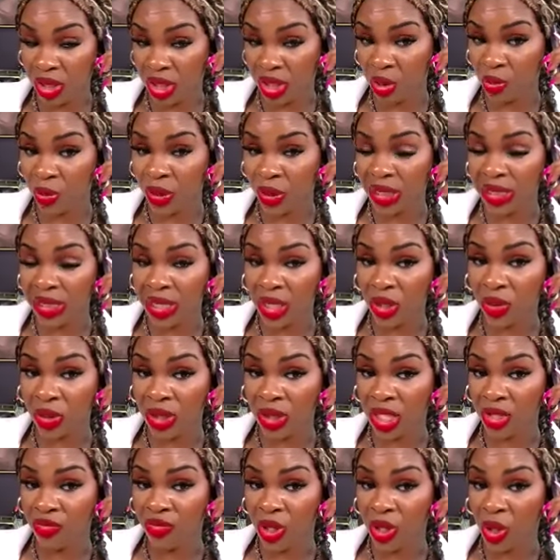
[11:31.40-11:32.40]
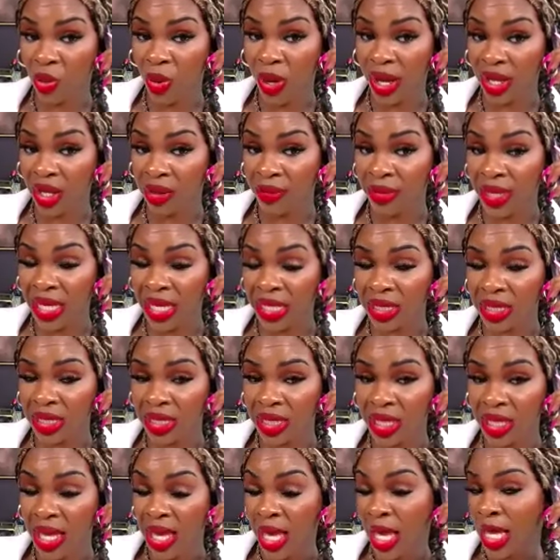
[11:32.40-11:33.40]
Proceed with the DOT
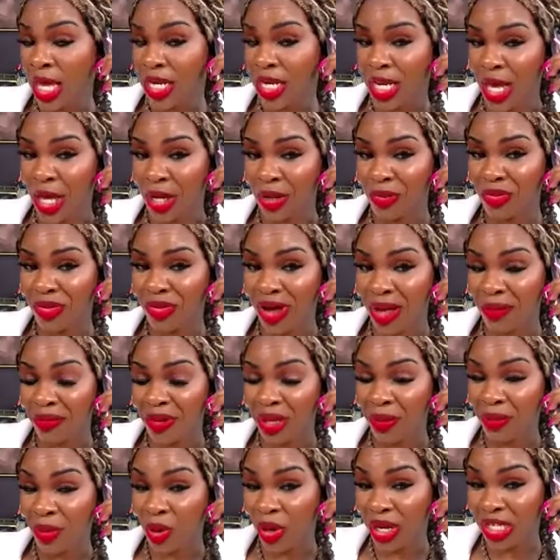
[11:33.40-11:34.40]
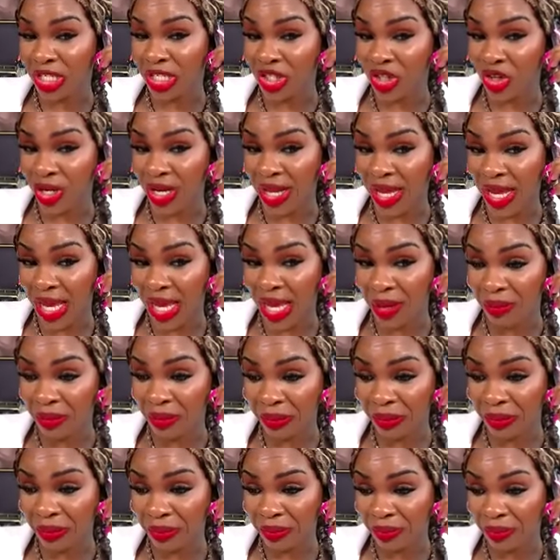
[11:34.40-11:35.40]
requirements. Not a problem. And what is your
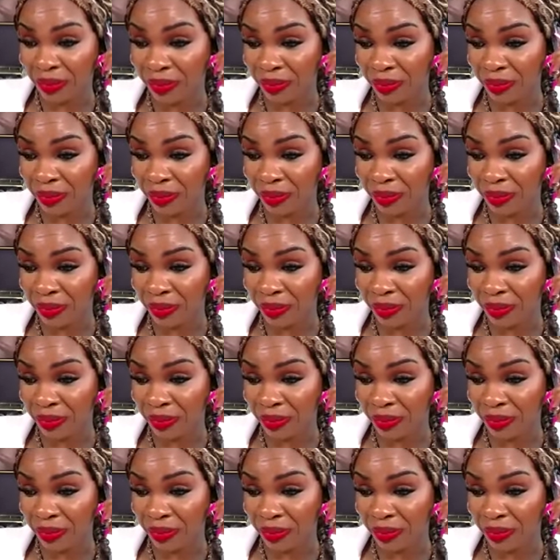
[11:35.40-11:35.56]
name?